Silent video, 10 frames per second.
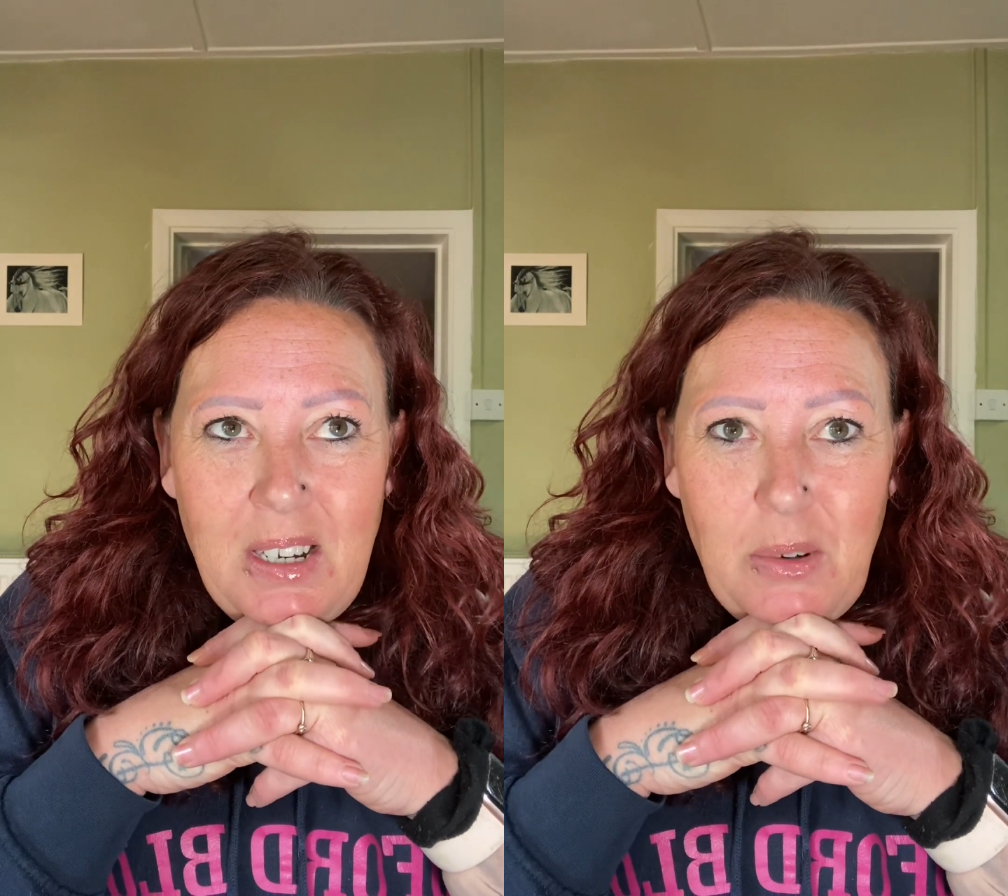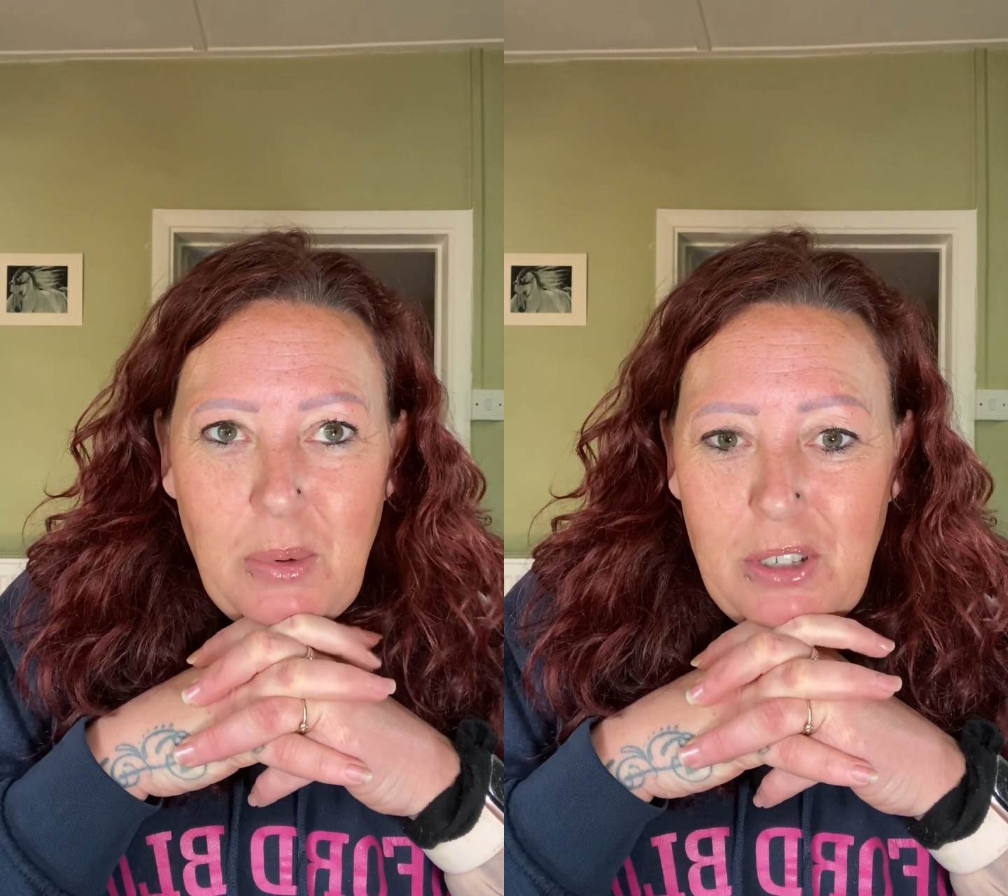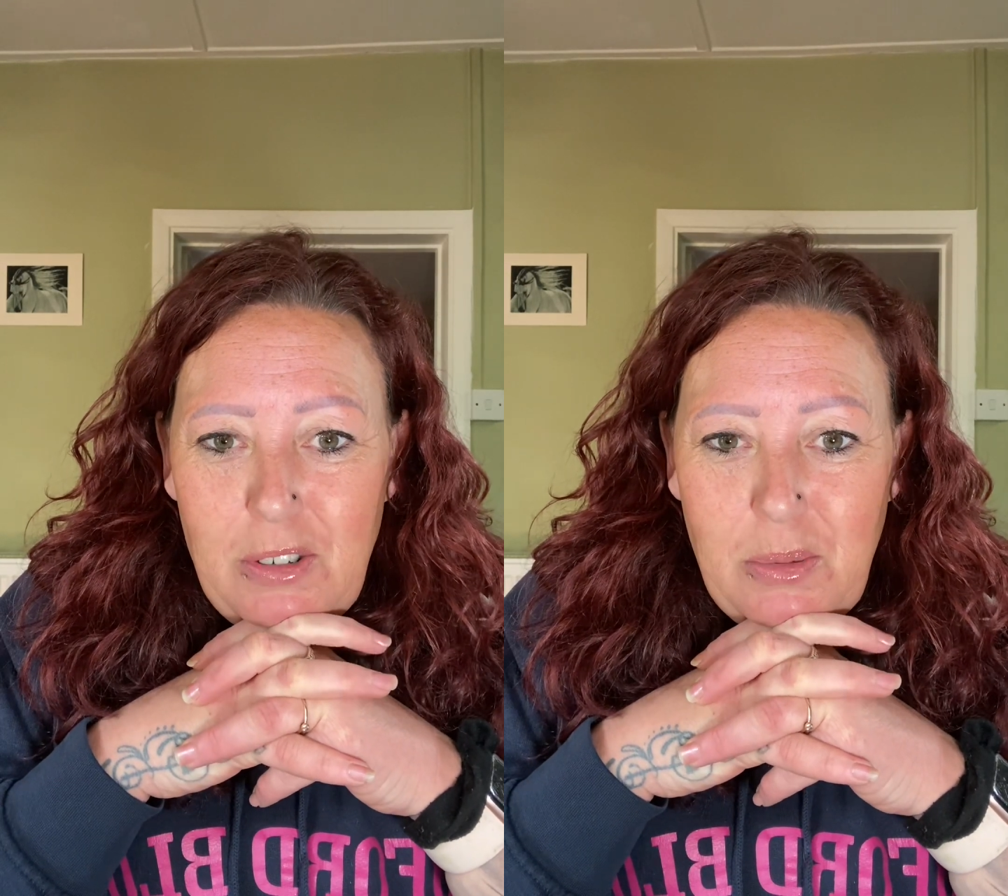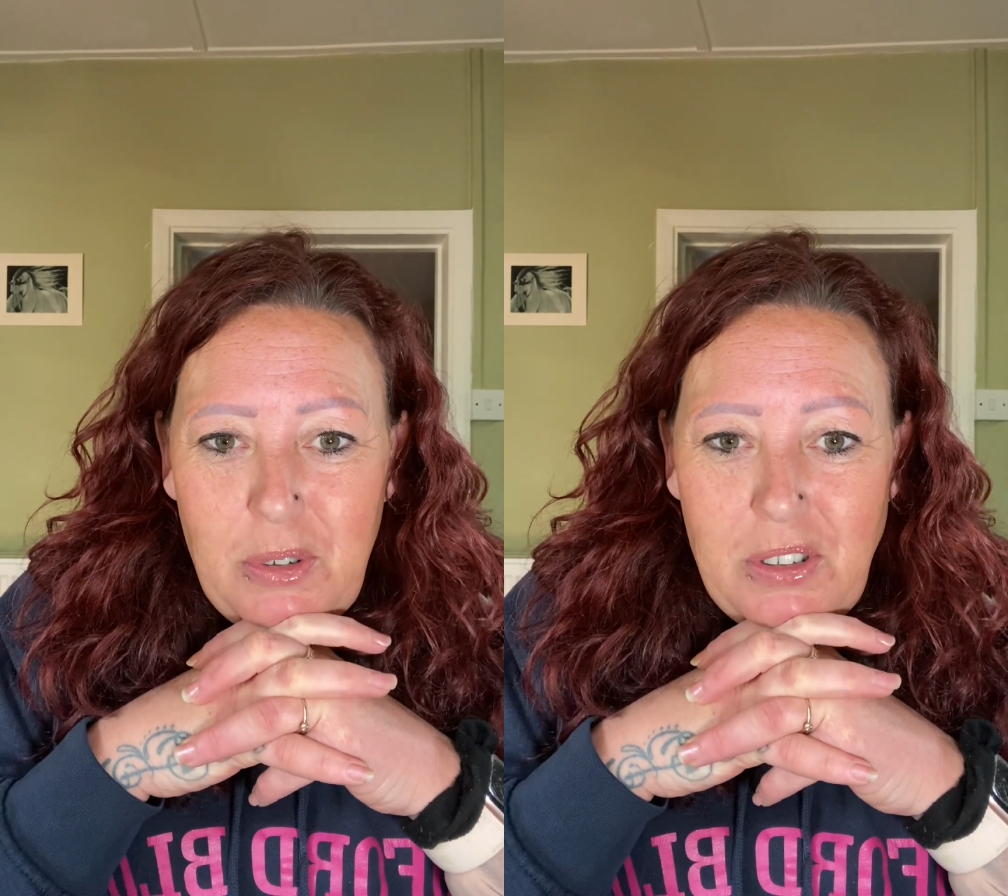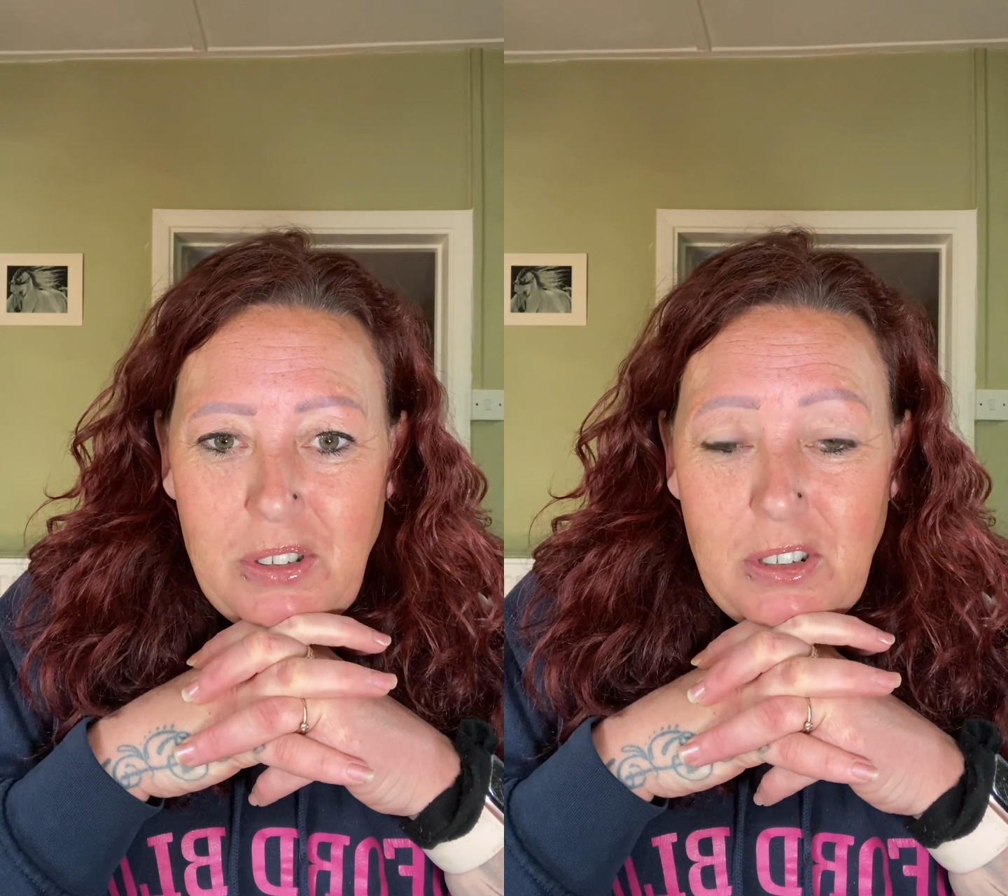Whether it
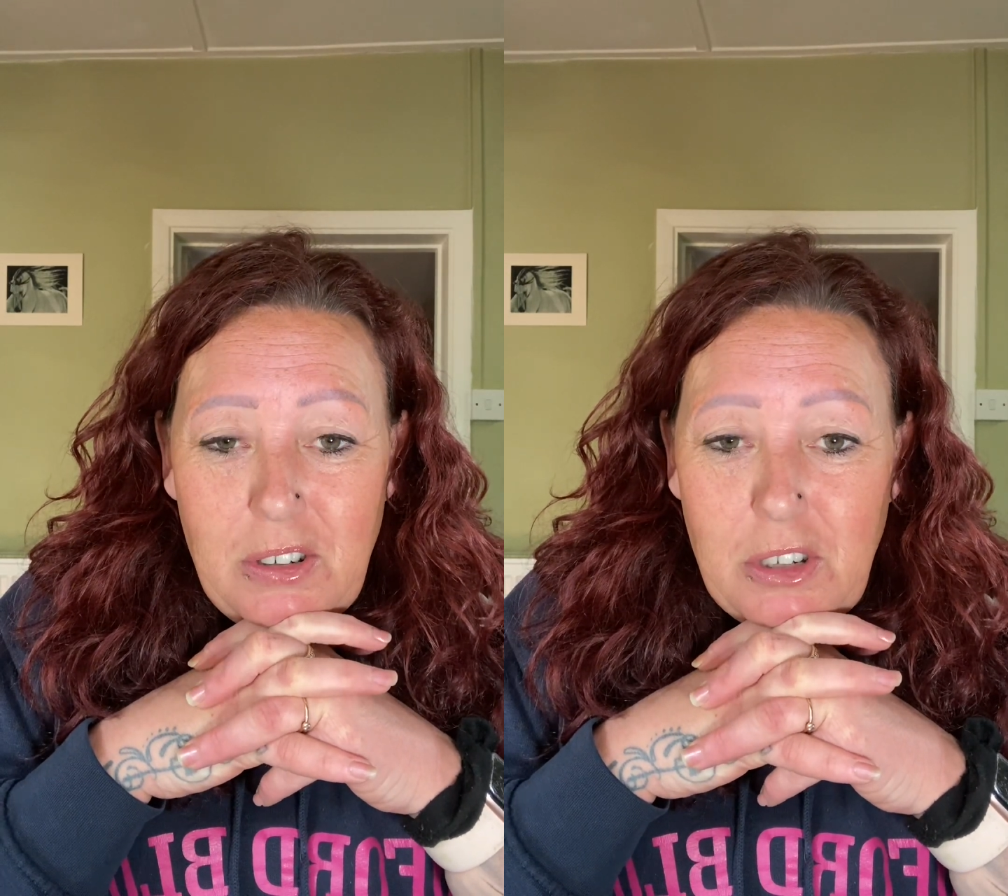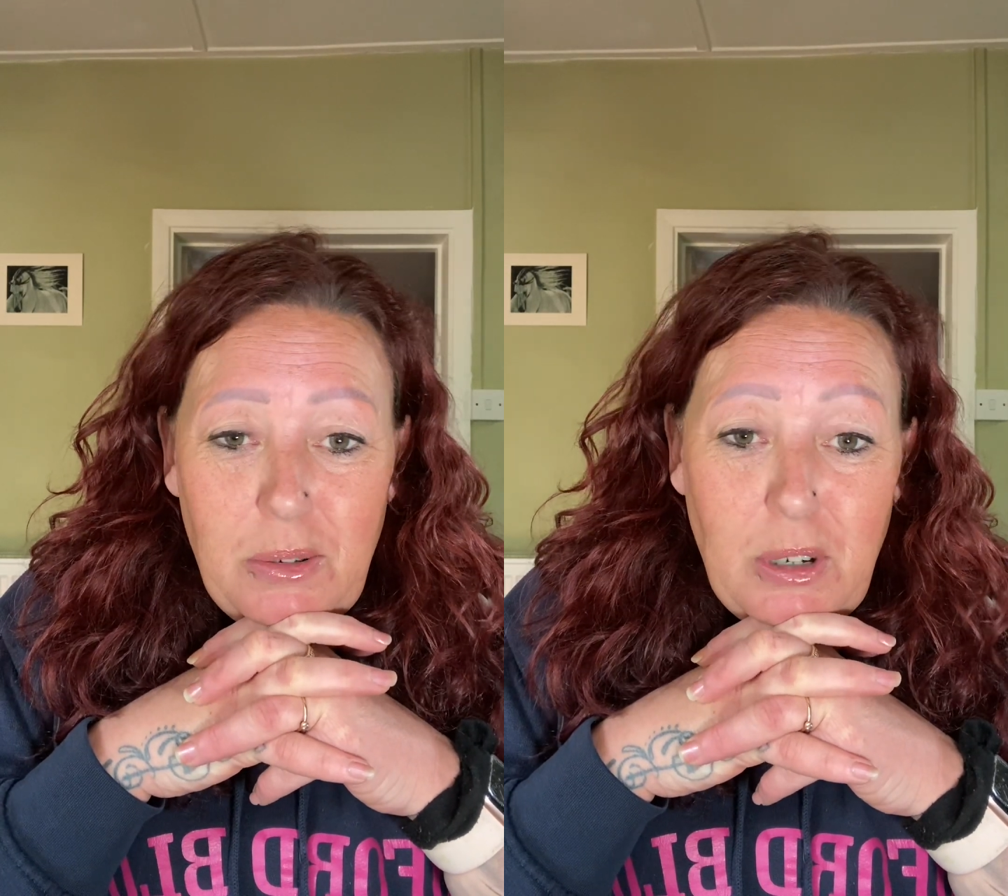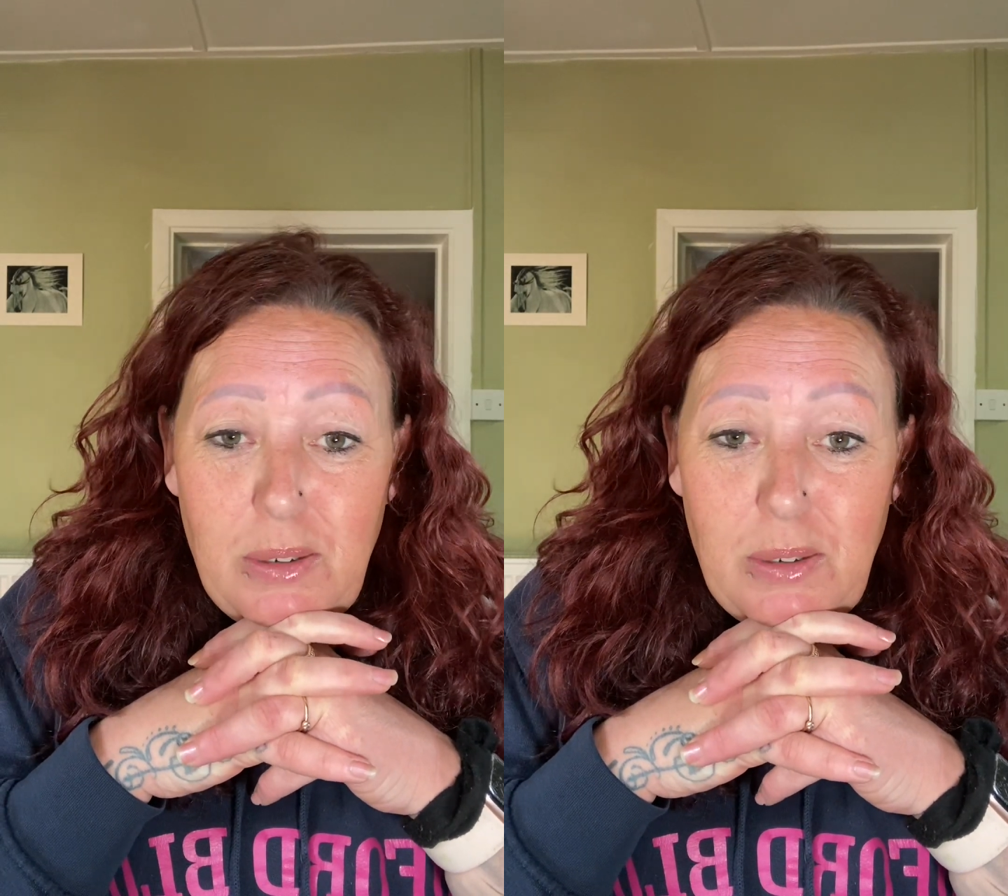was going